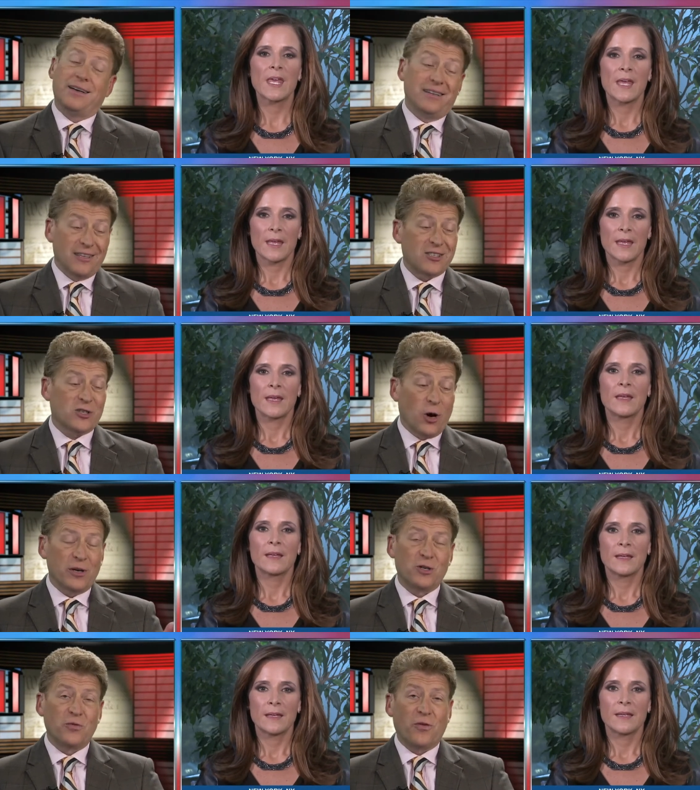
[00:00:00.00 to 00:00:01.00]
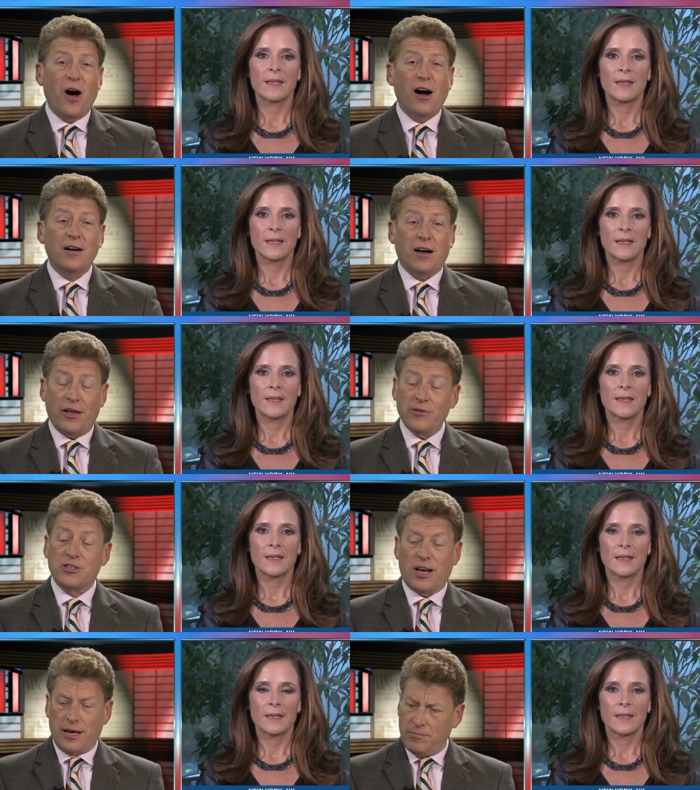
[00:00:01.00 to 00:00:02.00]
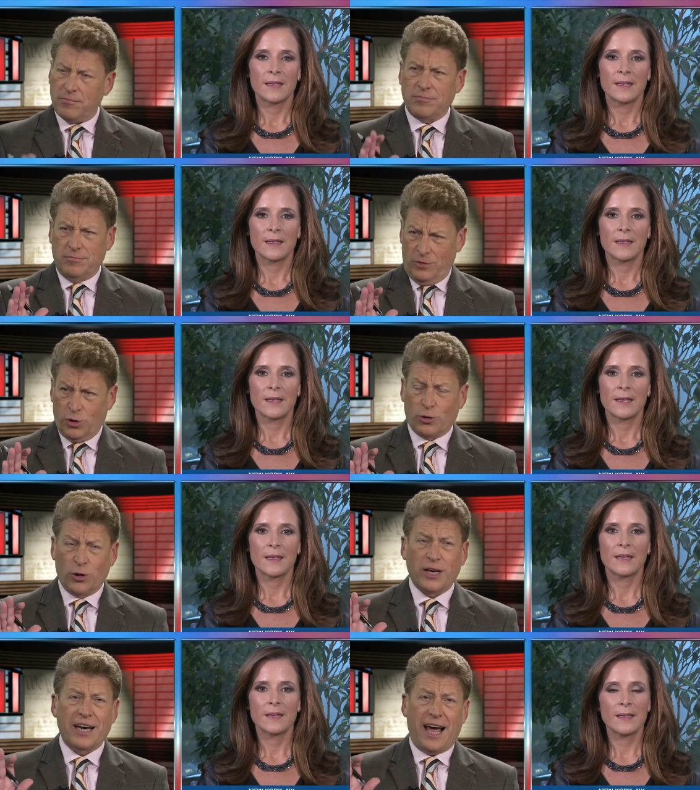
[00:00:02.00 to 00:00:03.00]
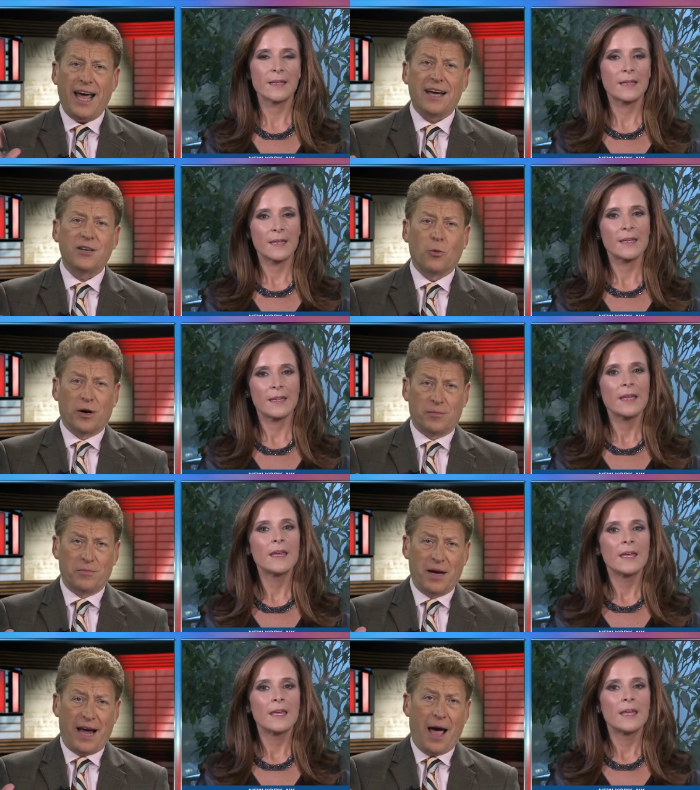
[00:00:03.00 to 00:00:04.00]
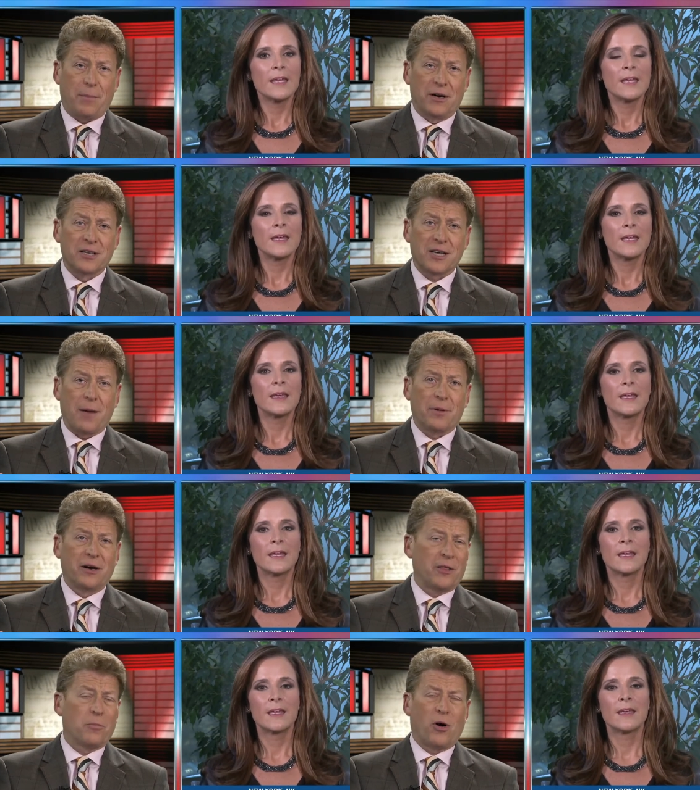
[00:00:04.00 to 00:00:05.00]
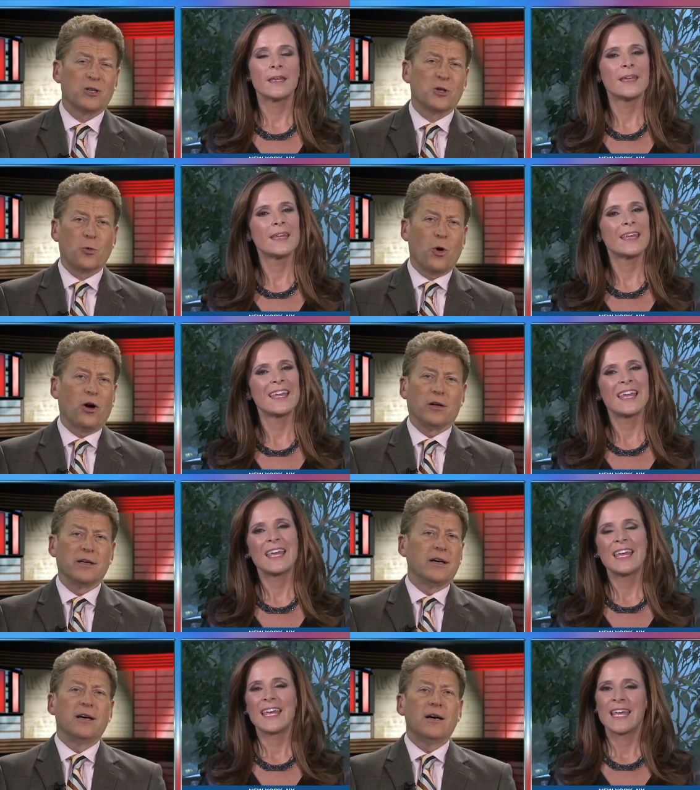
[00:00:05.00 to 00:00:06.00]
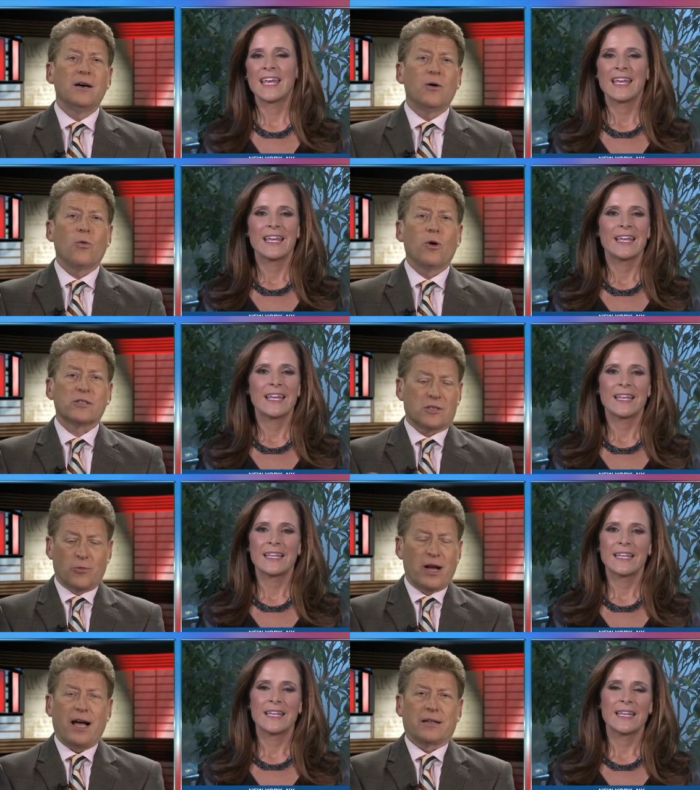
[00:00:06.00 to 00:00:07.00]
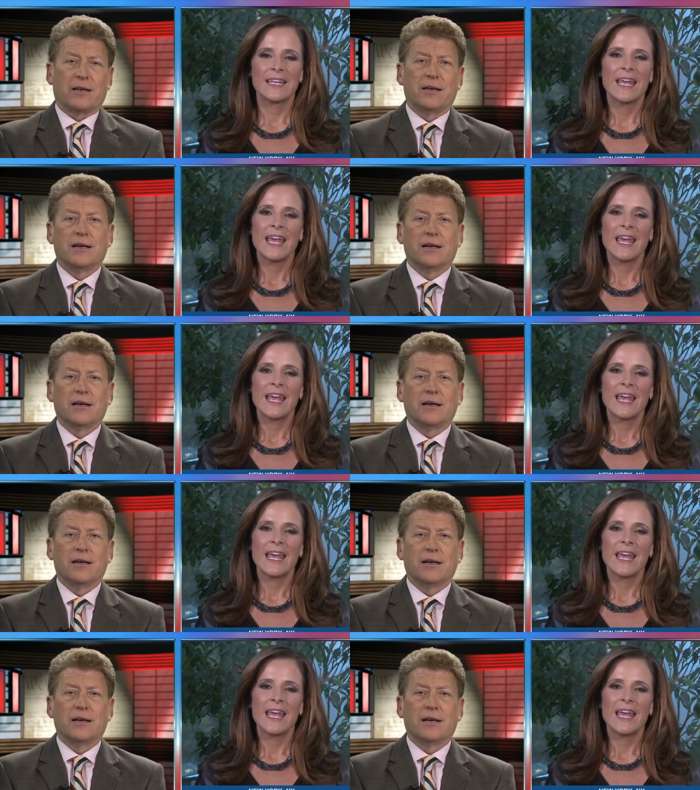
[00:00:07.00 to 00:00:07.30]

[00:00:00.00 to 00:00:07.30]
Speaker 1: this is going too far. Others say you're looking ahead to what may happen and has happened in other parts of the world. What's the reality?